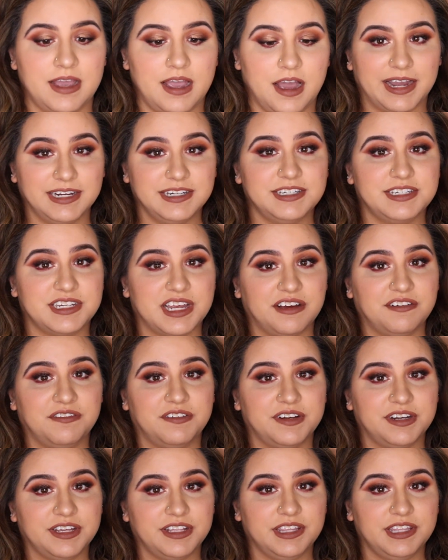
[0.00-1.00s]
I
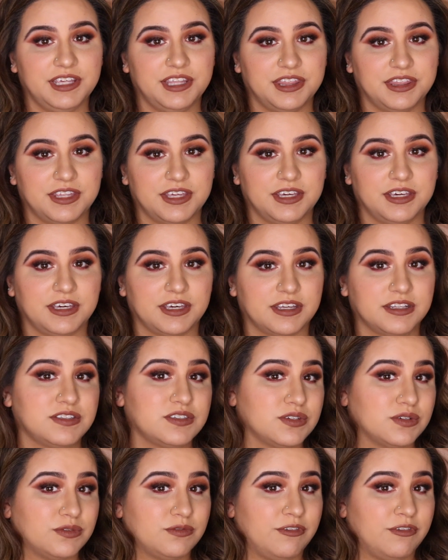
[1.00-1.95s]
definitely think it's a